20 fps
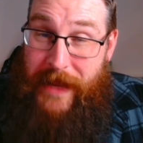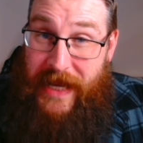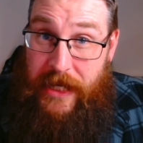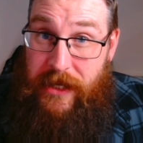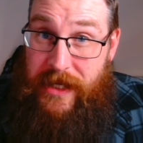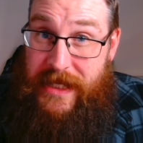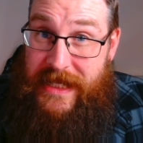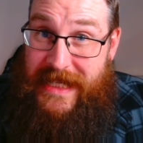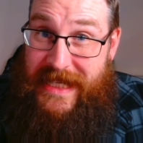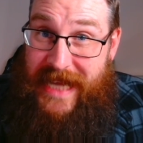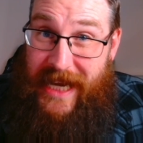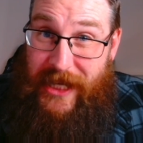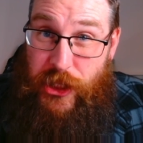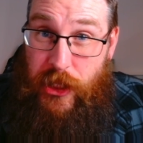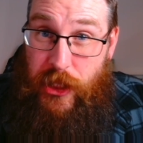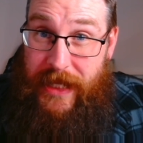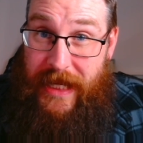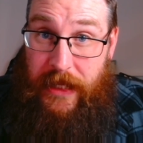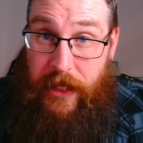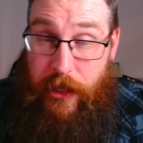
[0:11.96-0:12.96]
because there's
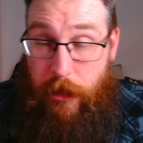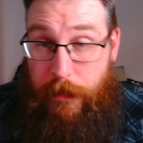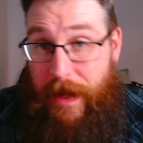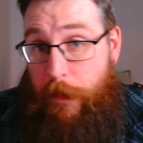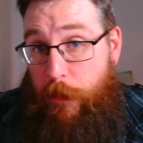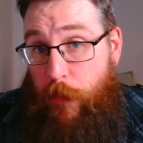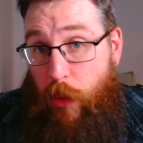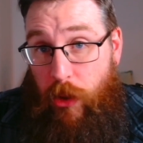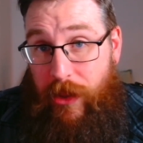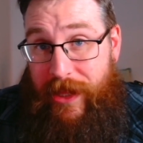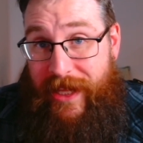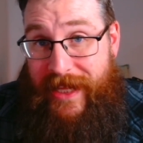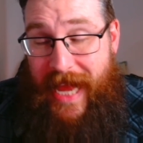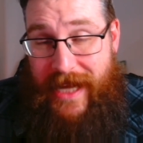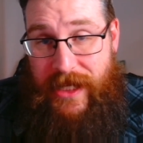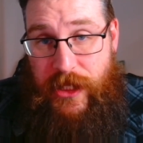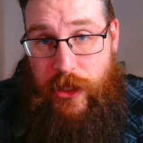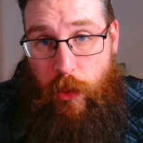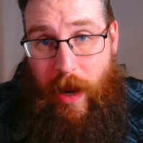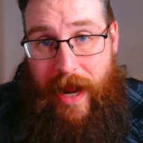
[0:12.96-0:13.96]
actually a little bit more than
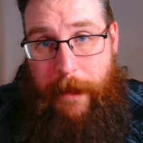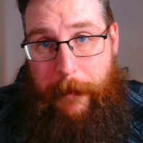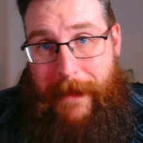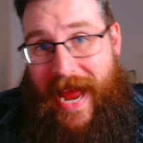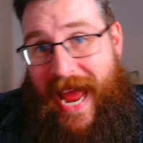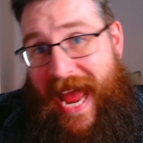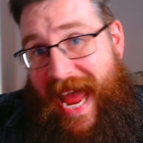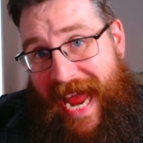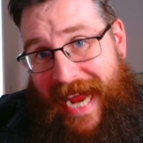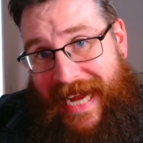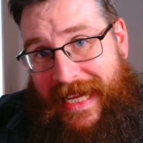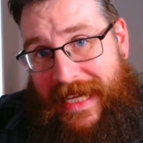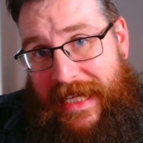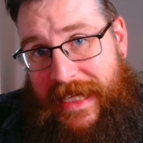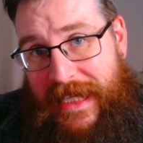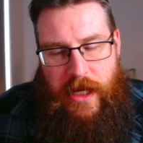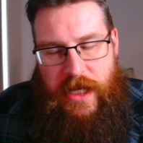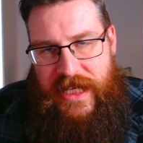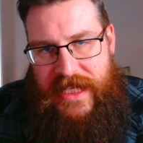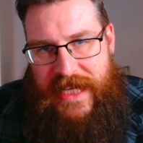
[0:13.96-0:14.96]
that to unpack.
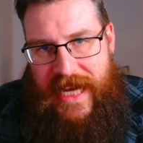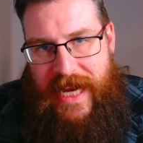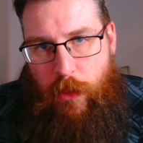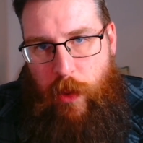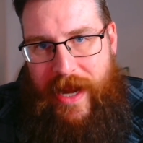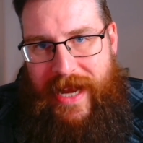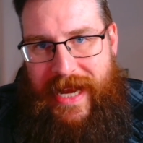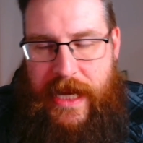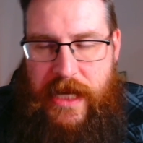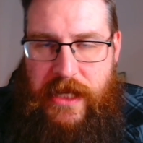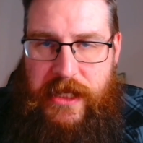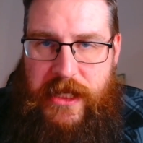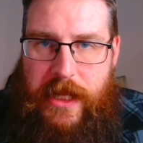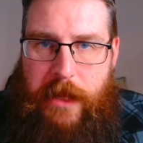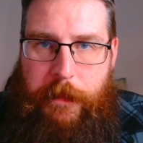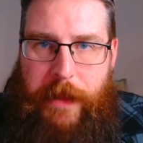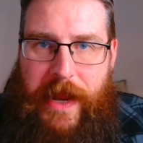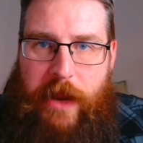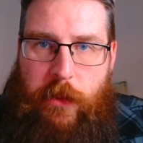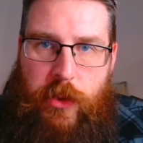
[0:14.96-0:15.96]
You see, when Into
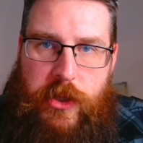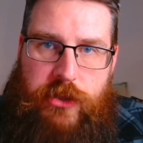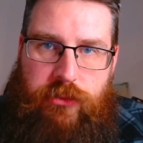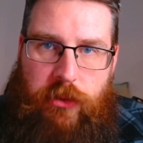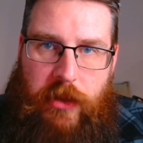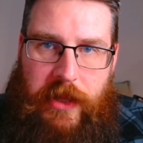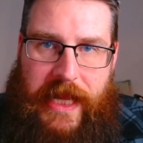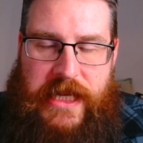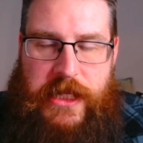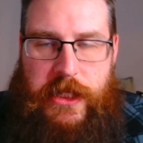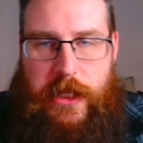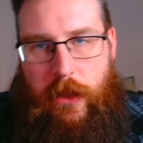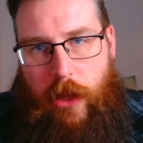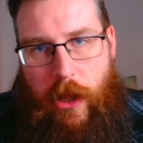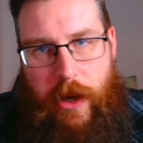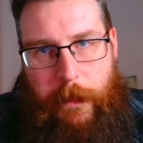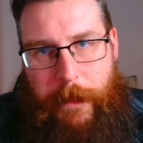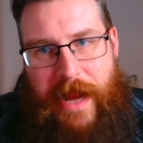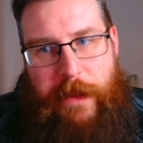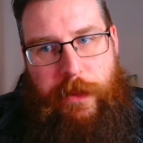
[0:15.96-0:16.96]
the Pit was released, a
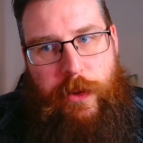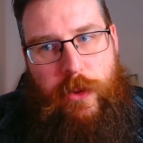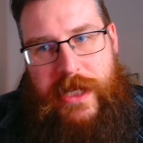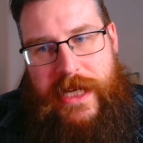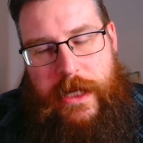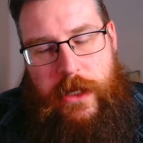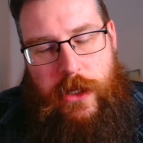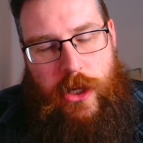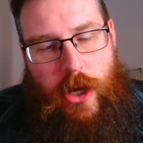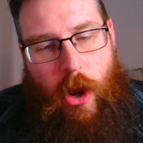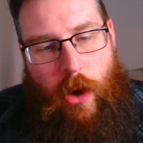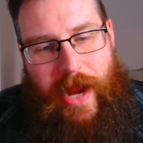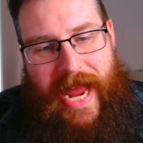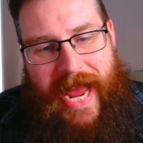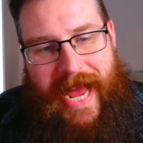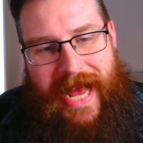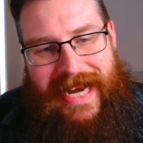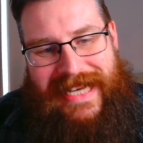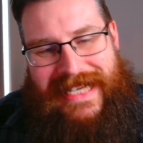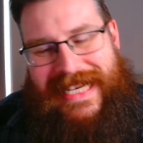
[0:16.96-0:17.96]
lot of people didn't know
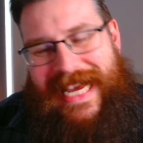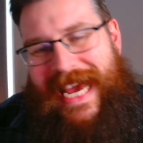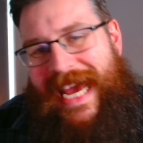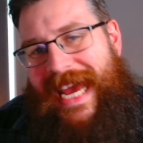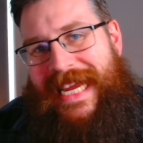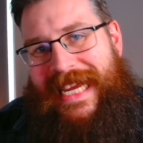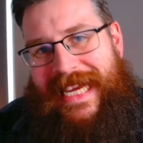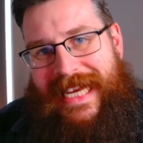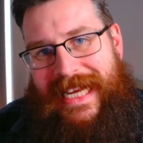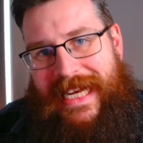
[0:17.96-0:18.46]
how to take